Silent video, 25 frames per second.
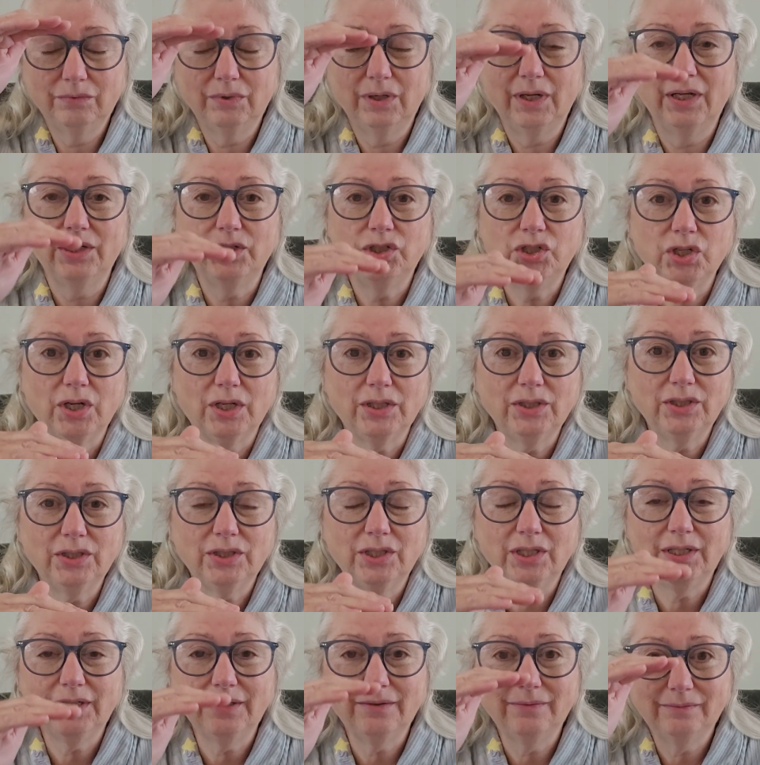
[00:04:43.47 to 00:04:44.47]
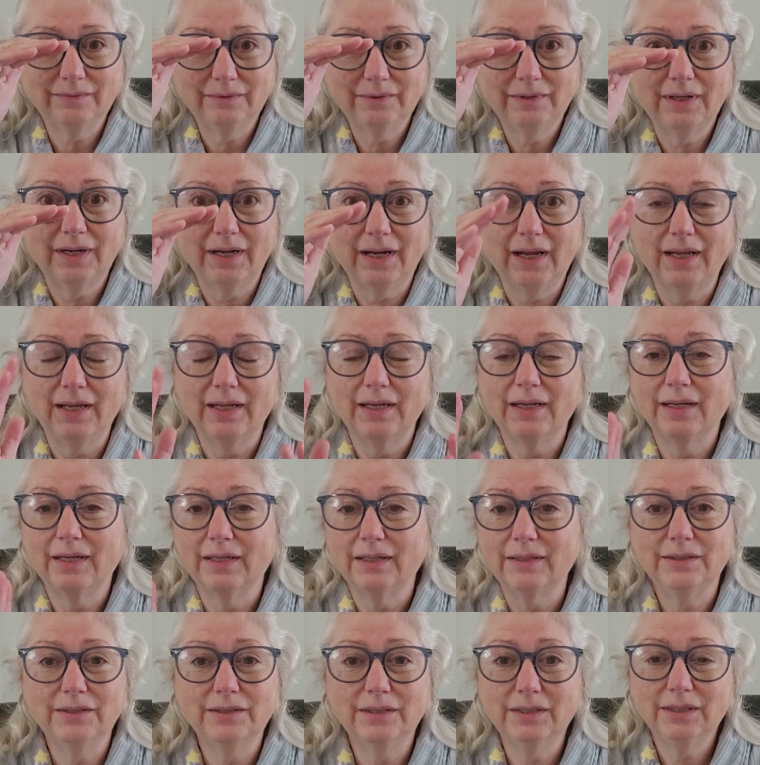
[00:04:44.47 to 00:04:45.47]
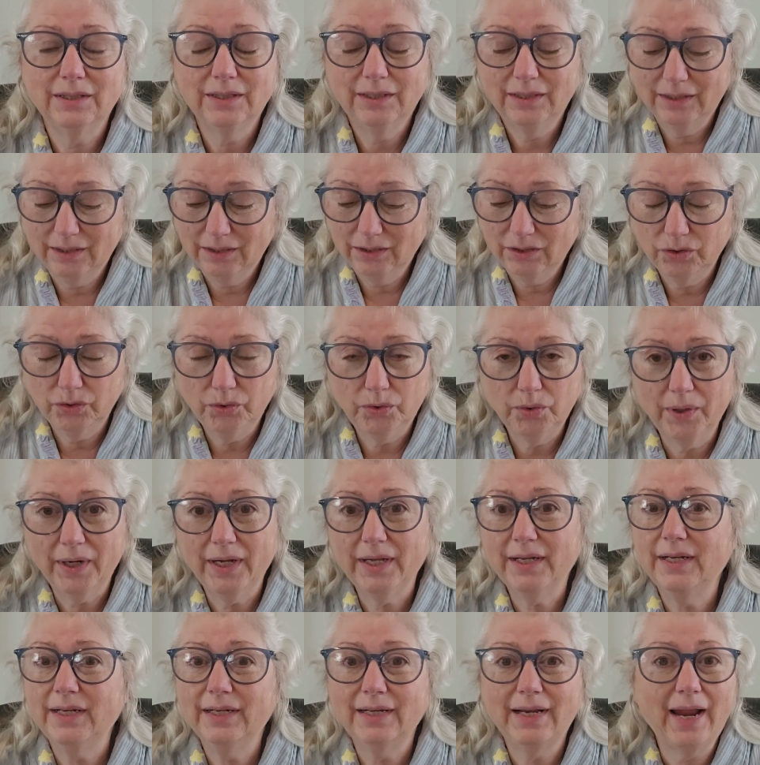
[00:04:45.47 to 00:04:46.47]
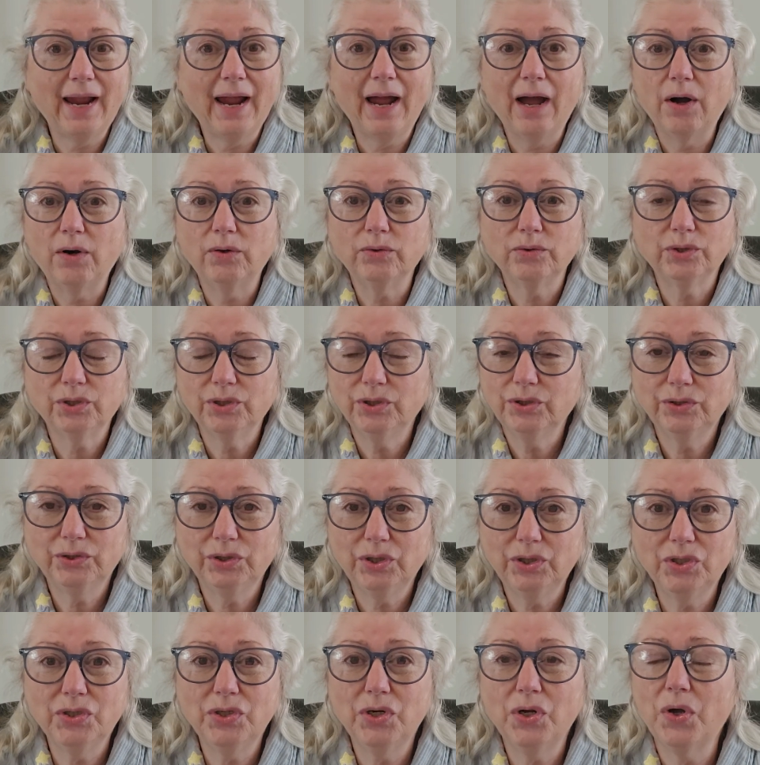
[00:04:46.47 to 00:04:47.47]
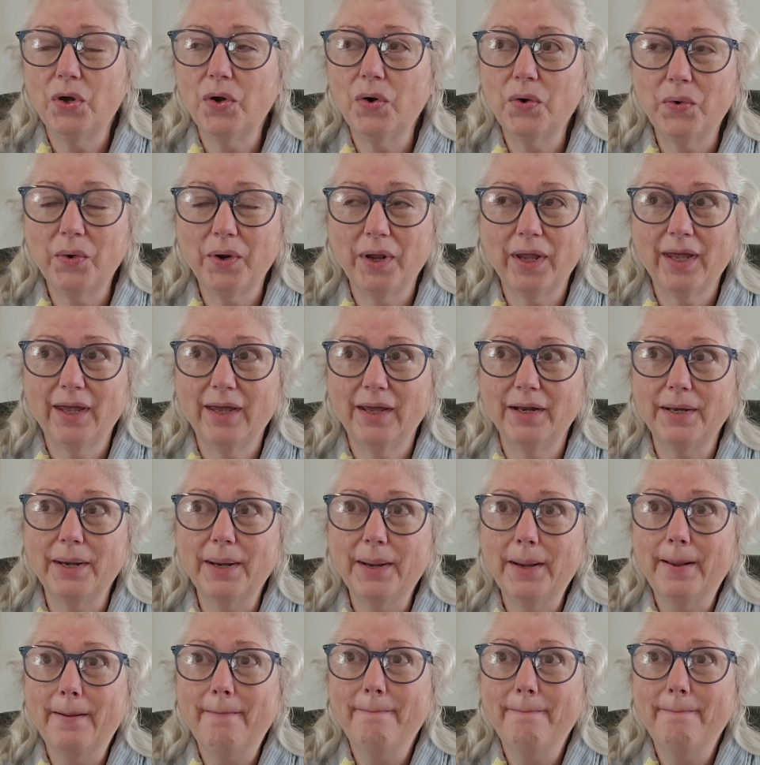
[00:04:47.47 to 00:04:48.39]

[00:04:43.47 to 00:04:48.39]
adjust it and grade it out, and